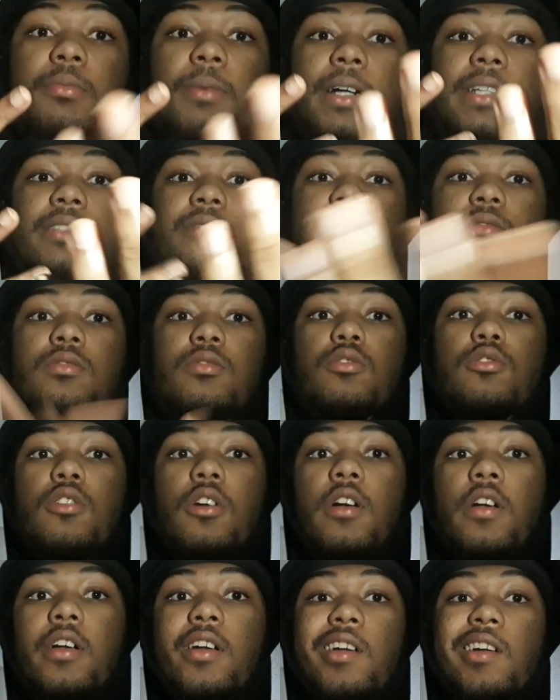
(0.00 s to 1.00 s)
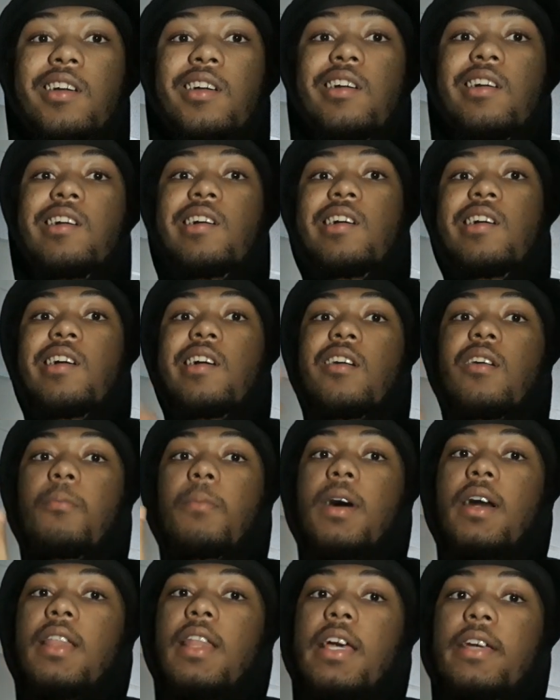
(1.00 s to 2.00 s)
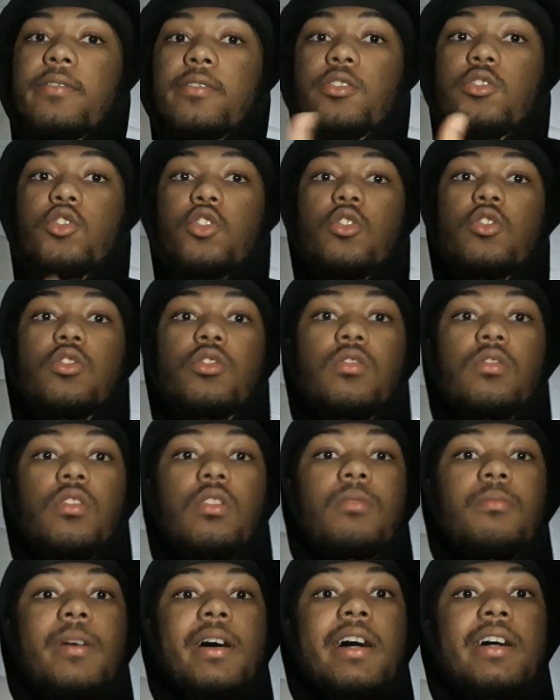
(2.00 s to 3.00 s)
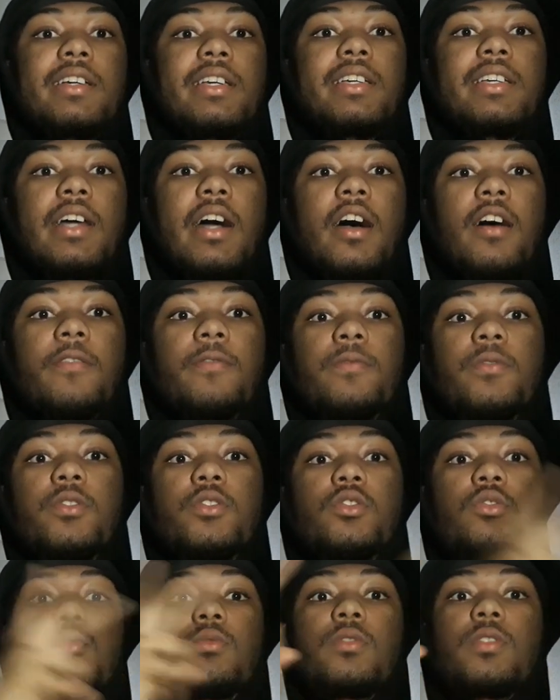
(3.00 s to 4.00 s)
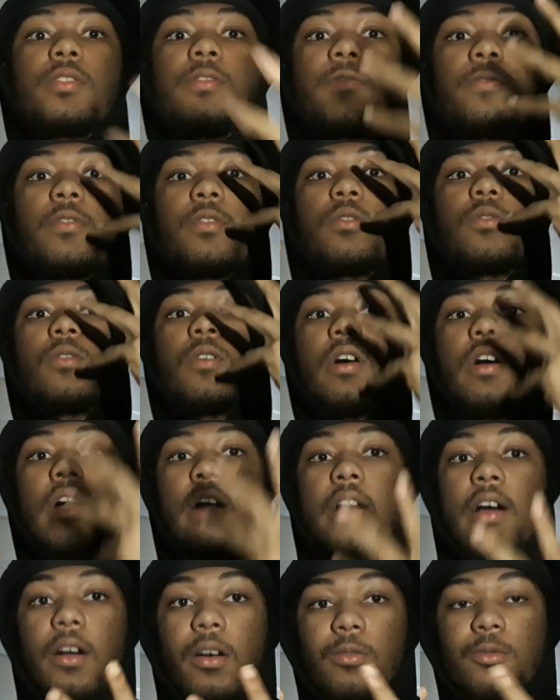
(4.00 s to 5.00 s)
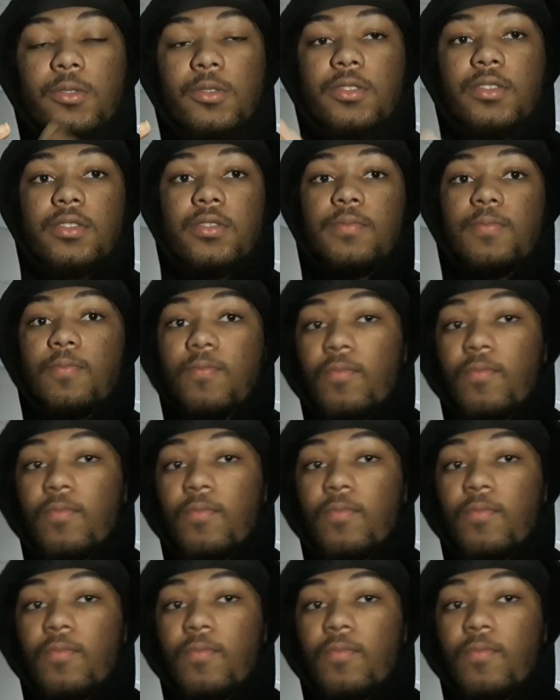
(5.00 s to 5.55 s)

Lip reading: about to do my life control by AI for 24 hours.